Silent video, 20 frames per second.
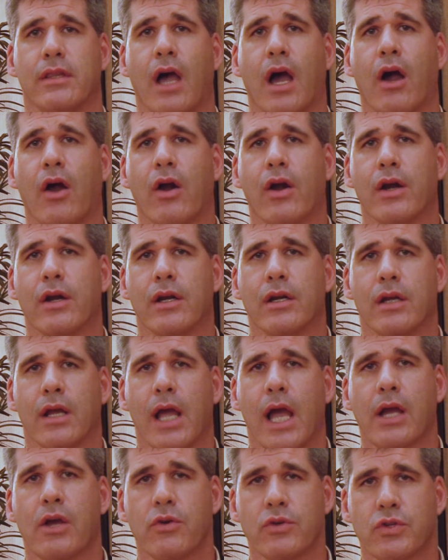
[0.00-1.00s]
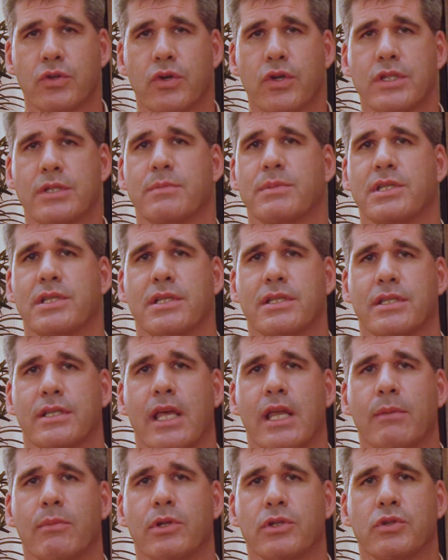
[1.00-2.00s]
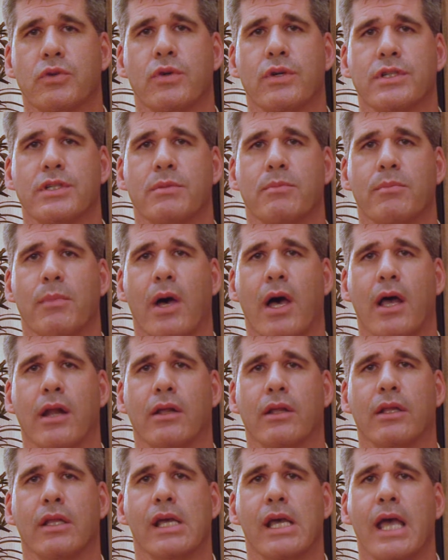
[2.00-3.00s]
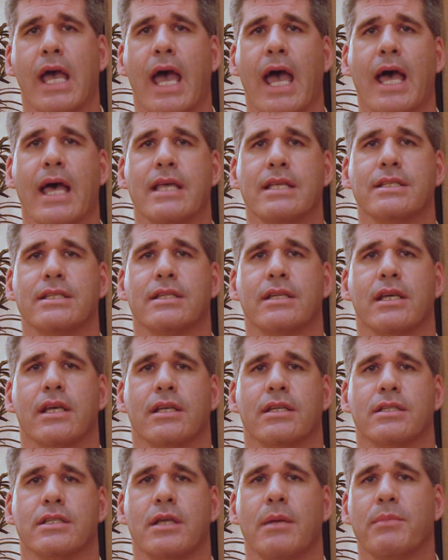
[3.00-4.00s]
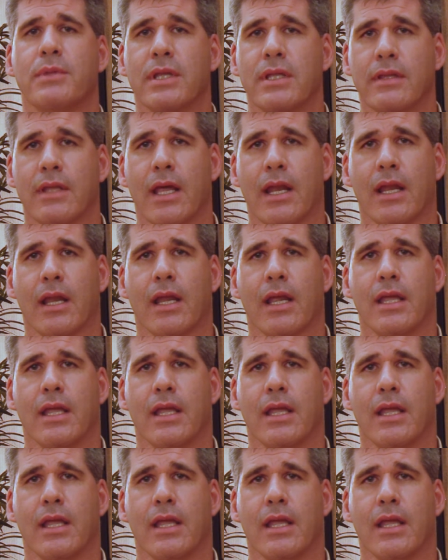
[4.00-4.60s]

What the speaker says: our ecotourism, sustainable tourism model as something that